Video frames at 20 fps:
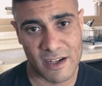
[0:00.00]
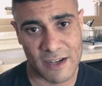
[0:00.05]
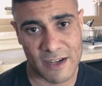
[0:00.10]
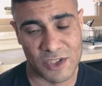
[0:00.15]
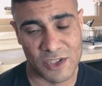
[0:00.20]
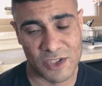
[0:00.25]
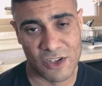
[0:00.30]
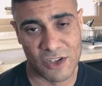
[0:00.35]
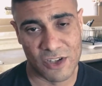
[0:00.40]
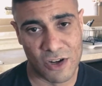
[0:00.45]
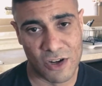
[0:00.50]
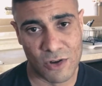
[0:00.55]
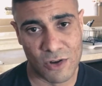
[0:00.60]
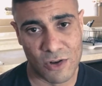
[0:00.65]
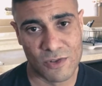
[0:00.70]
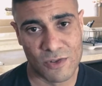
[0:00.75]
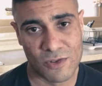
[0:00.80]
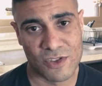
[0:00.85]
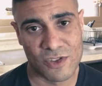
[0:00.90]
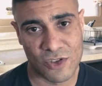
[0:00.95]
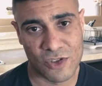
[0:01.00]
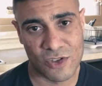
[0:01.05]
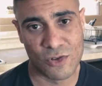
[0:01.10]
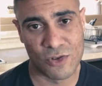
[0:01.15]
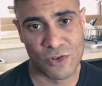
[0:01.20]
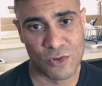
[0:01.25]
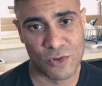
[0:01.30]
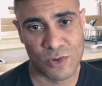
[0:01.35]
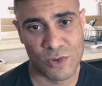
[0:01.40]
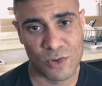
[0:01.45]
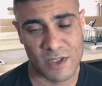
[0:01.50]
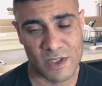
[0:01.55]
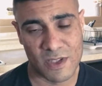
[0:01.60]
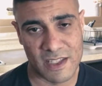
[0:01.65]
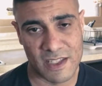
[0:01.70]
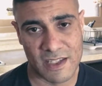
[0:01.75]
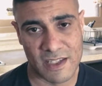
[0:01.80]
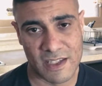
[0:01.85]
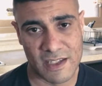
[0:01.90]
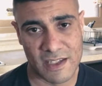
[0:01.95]
have to go to
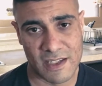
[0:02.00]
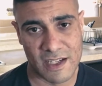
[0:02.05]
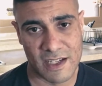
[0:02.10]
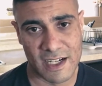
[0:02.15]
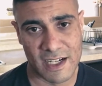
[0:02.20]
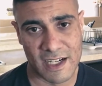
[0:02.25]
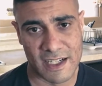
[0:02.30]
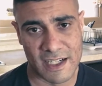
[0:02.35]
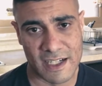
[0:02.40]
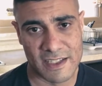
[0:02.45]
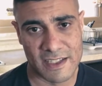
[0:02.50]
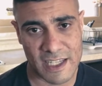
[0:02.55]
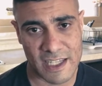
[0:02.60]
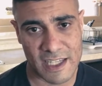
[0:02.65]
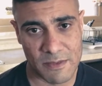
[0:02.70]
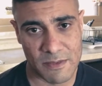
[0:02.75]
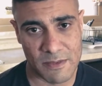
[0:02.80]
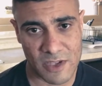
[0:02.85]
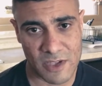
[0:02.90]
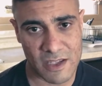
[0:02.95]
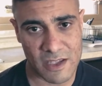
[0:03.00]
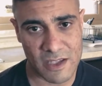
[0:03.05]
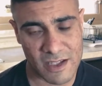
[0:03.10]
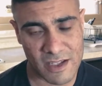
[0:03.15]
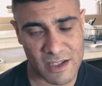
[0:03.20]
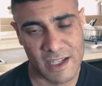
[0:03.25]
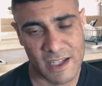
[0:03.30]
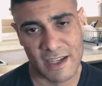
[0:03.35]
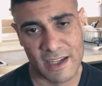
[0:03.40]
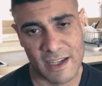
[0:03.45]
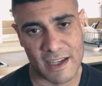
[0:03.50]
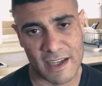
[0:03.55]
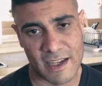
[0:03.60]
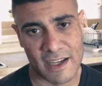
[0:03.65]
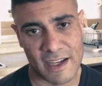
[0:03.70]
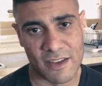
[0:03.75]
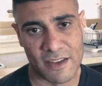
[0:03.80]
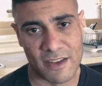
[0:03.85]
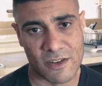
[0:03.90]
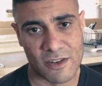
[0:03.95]
the DMV, and
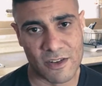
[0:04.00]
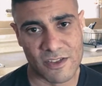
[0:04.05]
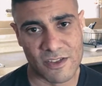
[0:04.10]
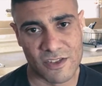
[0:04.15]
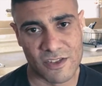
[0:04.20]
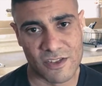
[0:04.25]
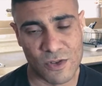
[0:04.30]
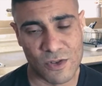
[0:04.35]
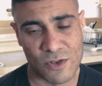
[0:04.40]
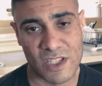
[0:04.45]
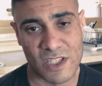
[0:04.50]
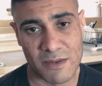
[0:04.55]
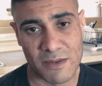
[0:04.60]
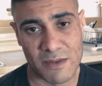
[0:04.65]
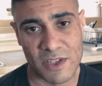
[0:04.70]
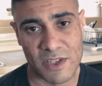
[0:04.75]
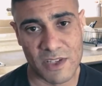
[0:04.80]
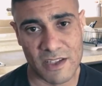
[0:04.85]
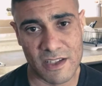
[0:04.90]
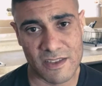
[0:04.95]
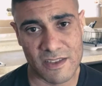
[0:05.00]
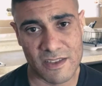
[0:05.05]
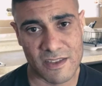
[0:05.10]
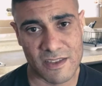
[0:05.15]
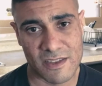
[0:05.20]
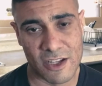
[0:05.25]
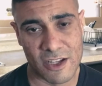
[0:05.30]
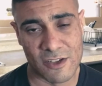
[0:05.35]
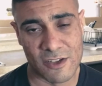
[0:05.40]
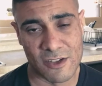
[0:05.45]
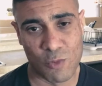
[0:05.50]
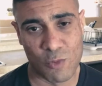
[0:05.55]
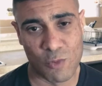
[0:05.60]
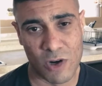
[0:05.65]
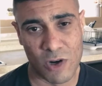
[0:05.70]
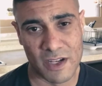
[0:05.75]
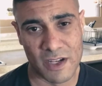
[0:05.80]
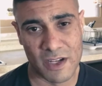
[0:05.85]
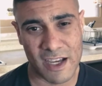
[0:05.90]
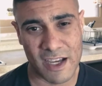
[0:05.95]
now there's 2 DMVs. There's
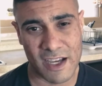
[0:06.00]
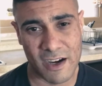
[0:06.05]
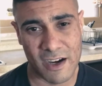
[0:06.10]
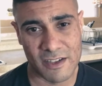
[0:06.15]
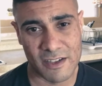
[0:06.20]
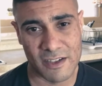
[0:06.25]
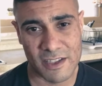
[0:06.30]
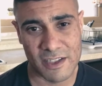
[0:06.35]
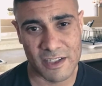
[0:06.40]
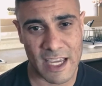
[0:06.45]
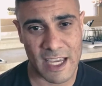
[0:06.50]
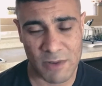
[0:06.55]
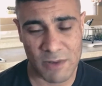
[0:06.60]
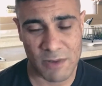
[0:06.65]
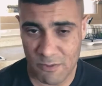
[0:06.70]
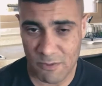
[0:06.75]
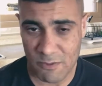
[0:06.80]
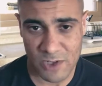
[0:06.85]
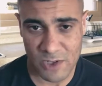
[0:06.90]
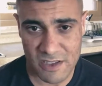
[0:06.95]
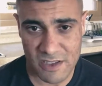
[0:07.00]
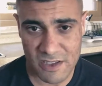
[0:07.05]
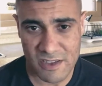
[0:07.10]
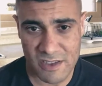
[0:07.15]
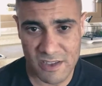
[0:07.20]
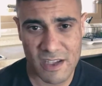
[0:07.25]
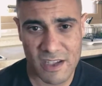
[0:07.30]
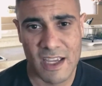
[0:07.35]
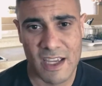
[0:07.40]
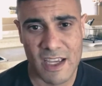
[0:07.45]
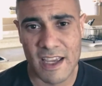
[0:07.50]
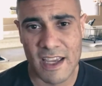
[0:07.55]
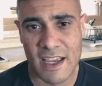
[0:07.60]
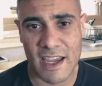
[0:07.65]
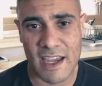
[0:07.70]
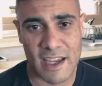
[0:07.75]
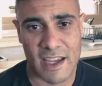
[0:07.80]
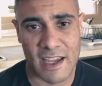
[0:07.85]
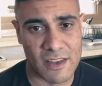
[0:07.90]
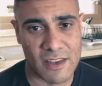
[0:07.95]
one on Camp Humphreys,
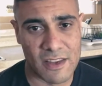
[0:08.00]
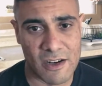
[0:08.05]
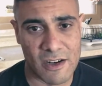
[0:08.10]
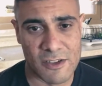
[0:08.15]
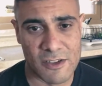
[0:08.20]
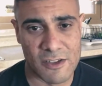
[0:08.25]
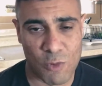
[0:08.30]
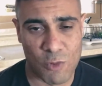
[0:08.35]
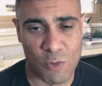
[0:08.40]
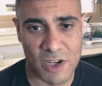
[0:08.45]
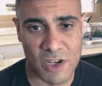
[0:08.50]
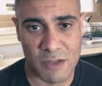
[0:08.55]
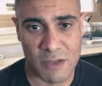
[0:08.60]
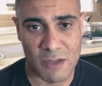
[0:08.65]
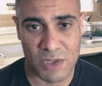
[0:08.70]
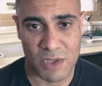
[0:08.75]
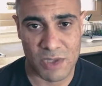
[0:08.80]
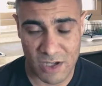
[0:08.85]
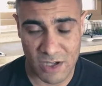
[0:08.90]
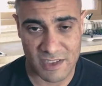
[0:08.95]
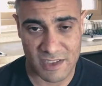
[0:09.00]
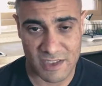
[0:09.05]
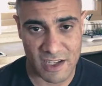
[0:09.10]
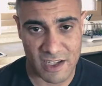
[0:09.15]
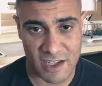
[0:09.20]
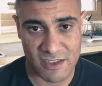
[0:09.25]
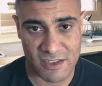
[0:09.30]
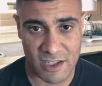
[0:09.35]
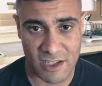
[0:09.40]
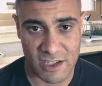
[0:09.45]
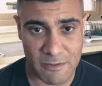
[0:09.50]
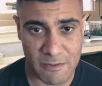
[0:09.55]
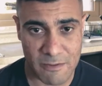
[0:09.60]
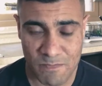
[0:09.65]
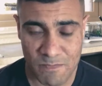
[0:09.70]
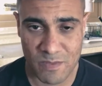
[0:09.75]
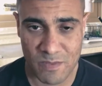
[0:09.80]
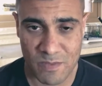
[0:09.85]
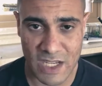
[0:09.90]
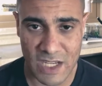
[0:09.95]
and there is one in Pyeongtaek City.
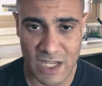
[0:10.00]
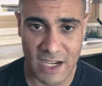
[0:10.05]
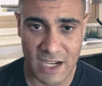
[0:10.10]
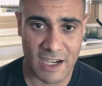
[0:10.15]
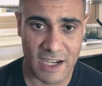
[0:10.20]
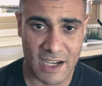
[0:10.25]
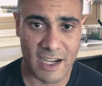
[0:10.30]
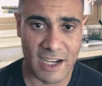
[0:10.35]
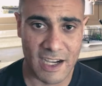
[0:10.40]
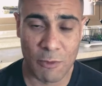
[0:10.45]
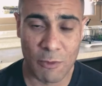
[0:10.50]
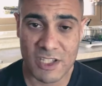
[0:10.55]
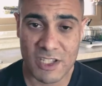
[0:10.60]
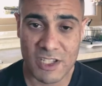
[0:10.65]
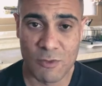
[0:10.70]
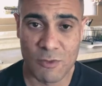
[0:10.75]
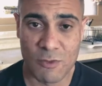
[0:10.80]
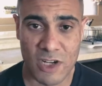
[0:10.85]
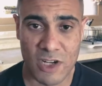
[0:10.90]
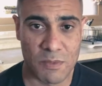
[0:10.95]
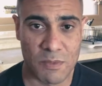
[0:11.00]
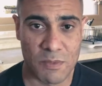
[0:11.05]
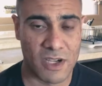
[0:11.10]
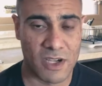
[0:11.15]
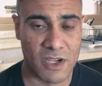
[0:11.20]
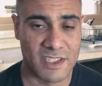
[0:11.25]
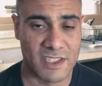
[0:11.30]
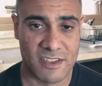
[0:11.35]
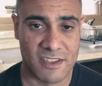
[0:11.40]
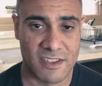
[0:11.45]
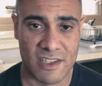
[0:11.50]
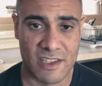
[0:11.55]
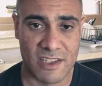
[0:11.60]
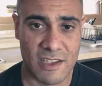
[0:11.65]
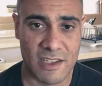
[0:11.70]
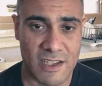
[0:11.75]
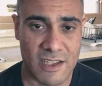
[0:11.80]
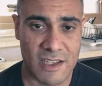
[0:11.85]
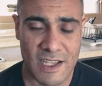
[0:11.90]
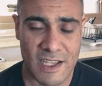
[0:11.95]
I went to the one in Pyeongtaek
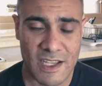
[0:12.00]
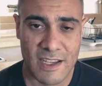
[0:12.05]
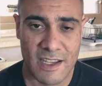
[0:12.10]
City,